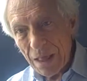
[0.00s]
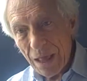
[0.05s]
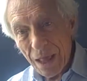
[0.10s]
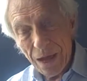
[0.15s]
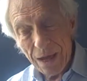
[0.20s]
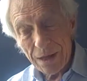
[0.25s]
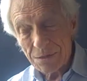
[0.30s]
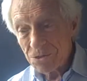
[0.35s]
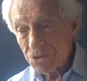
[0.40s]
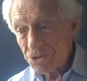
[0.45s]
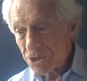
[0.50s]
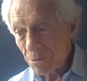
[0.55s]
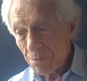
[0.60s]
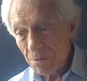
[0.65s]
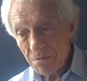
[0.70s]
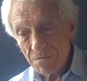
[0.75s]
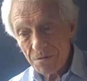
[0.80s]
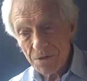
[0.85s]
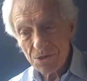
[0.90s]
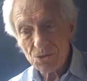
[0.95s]
And some
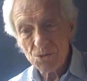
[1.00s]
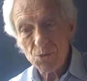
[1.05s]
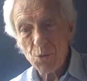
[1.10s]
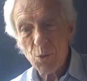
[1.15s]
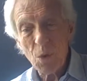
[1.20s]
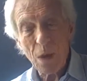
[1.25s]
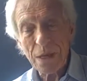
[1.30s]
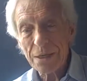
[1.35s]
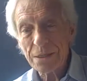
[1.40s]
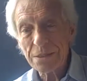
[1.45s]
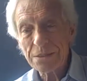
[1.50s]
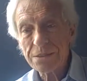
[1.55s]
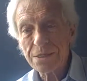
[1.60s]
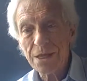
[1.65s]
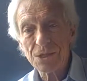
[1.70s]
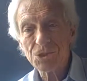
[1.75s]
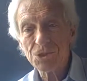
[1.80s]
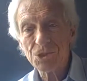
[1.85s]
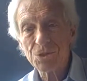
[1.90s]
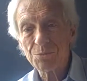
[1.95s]
of these
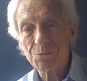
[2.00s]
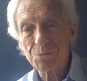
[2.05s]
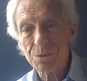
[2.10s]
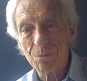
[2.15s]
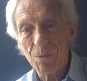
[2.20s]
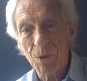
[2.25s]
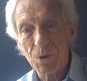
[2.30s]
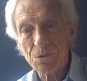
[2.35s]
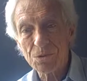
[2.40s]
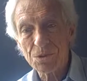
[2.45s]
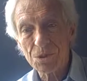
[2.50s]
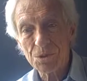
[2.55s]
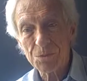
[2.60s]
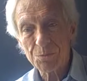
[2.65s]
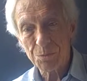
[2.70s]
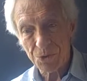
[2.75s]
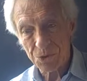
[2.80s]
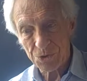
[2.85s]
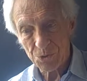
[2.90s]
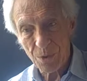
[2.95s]
well-intentioned promoters
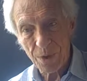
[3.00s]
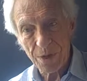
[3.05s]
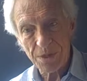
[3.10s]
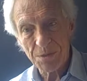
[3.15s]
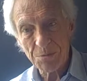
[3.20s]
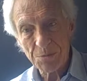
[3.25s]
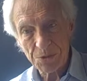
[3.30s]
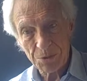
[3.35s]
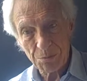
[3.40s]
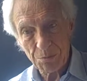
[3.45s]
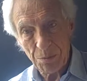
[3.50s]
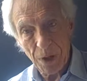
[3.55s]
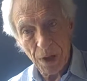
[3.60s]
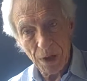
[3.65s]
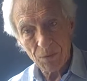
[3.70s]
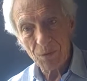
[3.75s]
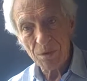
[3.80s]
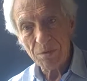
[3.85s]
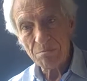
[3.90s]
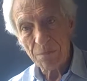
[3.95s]
persuade them to
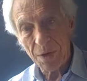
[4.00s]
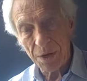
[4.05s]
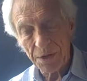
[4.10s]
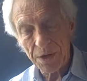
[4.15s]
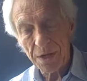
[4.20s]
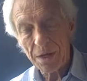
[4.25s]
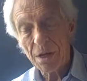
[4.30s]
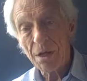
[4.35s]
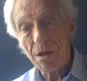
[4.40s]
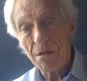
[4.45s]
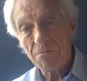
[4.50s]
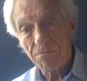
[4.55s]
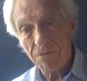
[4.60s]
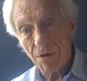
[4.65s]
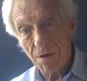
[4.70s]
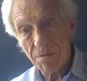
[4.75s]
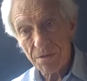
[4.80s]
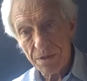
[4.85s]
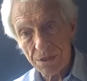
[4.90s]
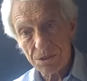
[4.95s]
part with money
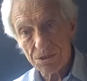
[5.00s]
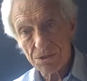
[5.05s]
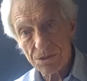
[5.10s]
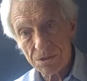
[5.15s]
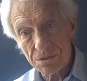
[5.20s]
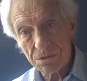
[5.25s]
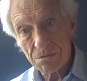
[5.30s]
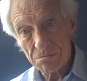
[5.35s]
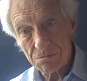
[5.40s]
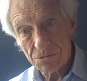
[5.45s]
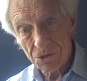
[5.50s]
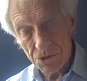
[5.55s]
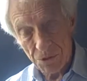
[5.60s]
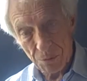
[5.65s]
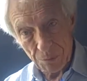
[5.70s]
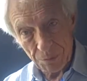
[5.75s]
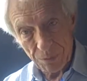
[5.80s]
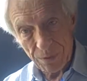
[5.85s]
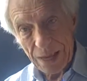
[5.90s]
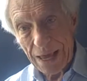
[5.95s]
for these
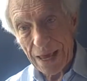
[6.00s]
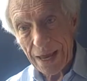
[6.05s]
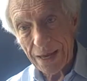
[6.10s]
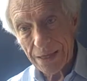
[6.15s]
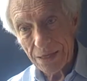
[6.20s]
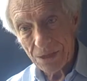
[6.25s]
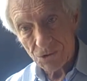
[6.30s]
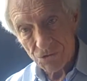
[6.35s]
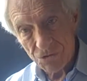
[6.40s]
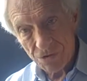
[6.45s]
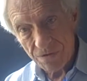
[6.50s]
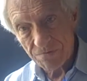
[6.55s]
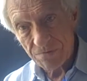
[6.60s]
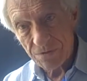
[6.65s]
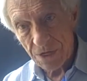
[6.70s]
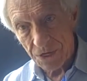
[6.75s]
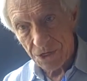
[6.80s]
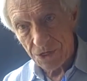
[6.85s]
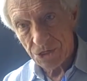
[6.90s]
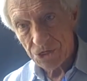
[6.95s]
supply-driven
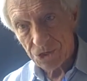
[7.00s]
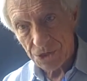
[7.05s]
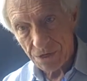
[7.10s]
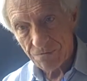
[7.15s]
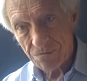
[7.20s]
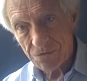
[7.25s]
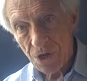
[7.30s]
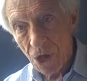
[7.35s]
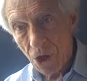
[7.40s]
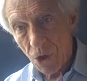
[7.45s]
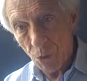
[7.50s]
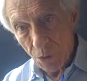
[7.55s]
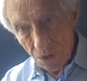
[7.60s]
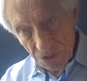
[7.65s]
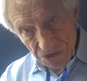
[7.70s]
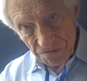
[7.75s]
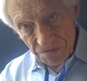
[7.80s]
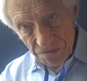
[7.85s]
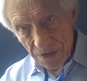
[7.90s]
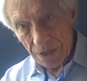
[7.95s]
initiatives
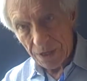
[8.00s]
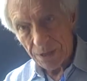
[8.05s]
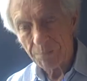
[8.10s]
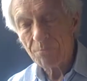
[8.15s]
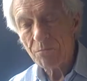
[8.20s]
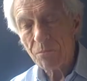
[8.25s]
which are failing.